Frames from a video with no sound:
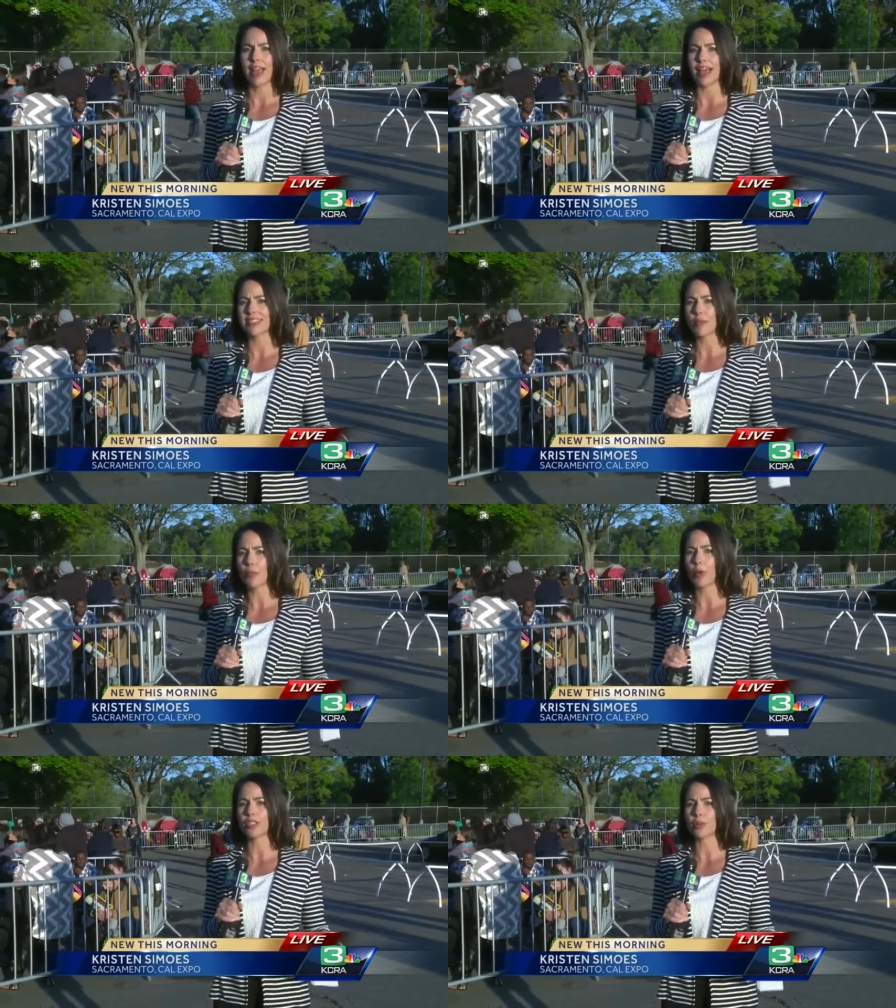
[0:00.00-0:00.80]
at some
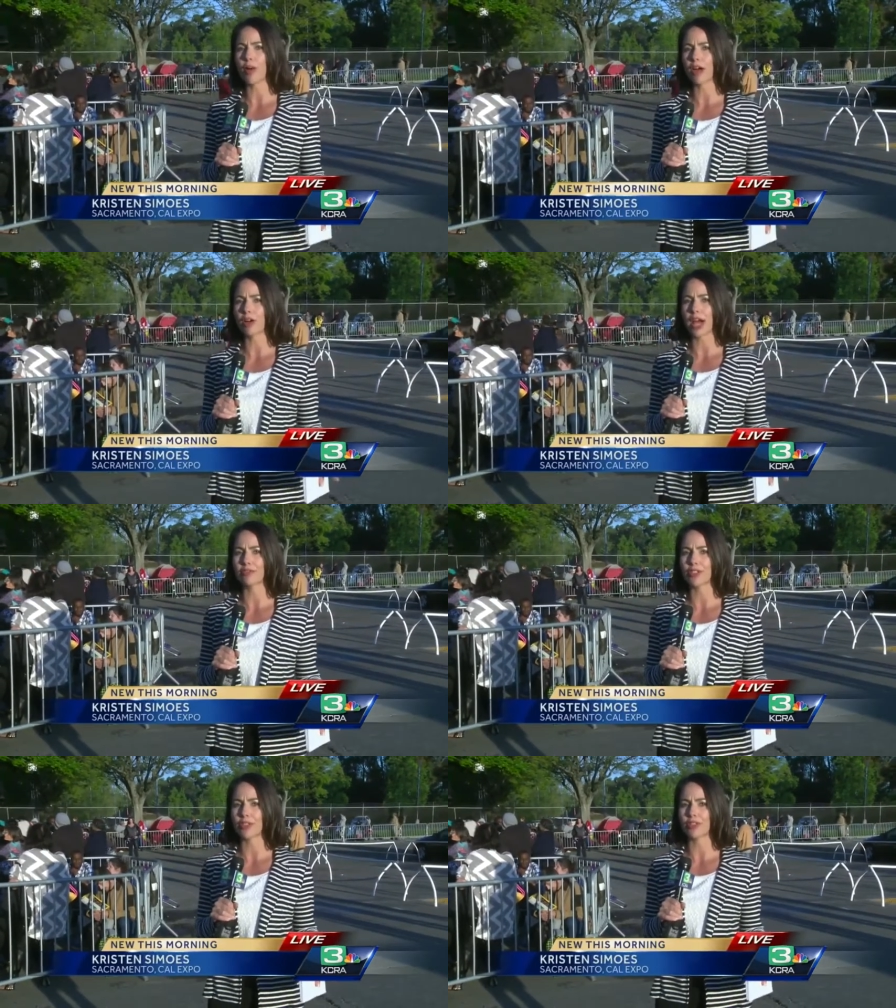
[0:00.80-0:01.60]
point tomorrow
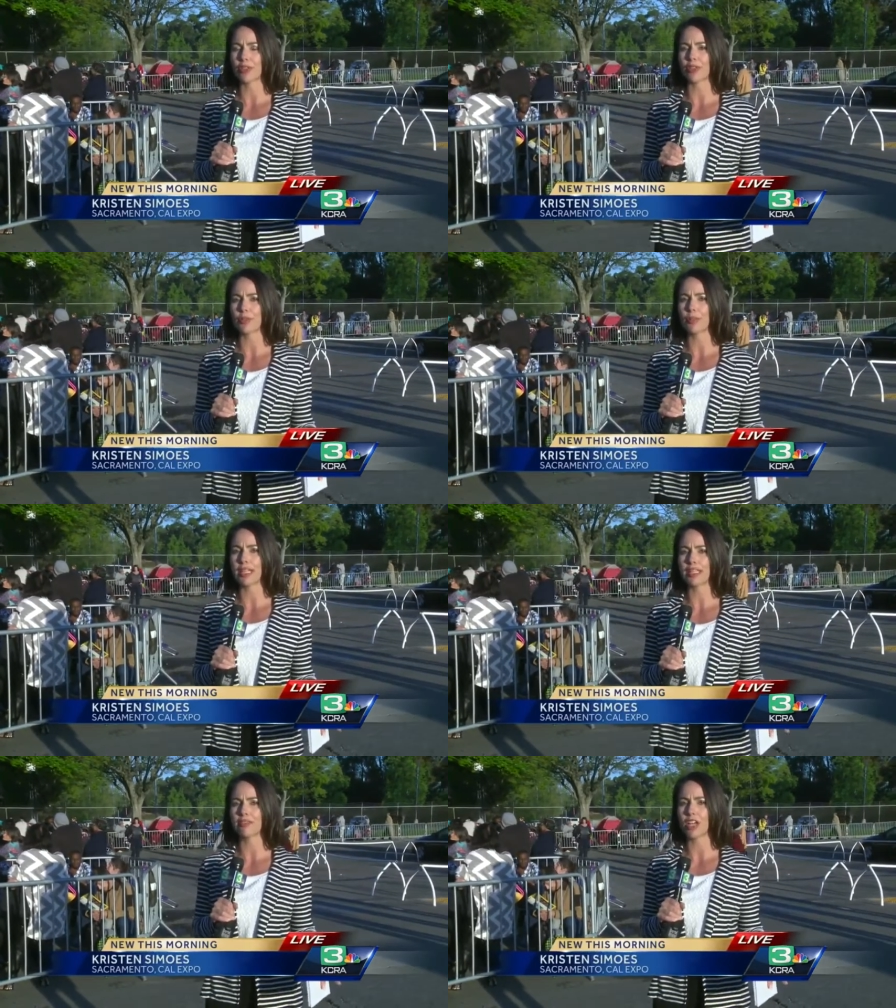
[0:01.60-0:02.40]
afternoon, so there's
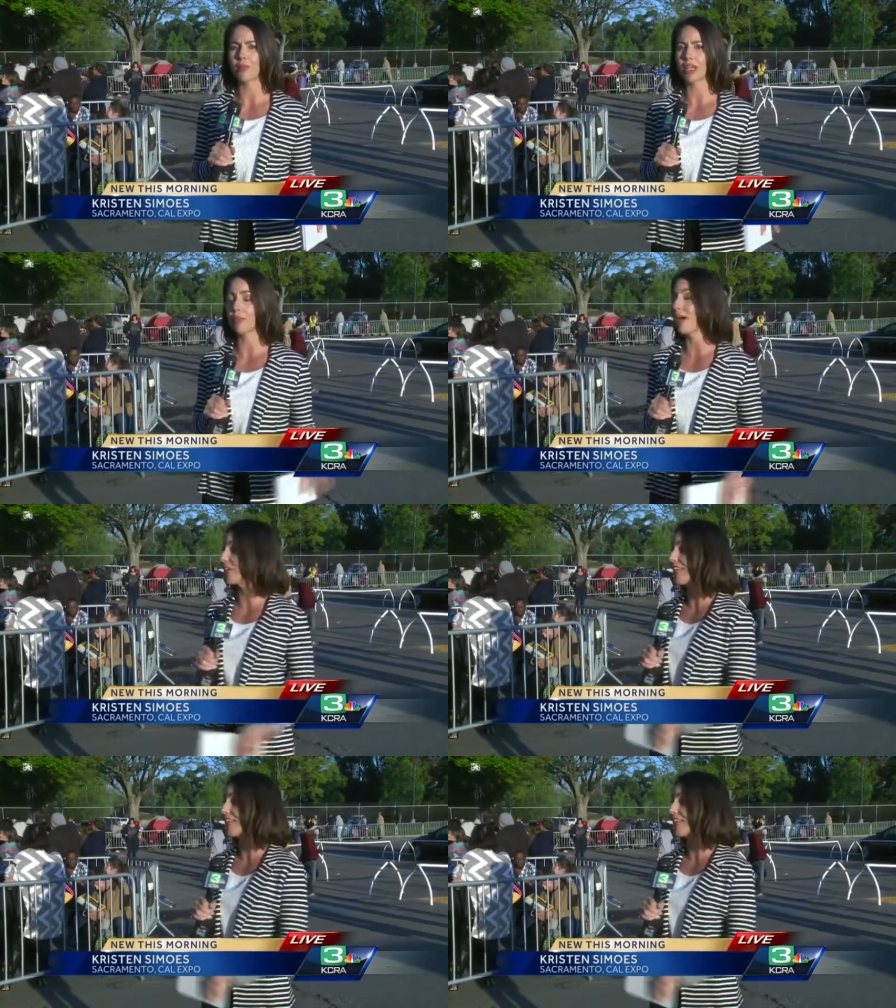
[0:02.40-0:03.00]
plenty of time to come out.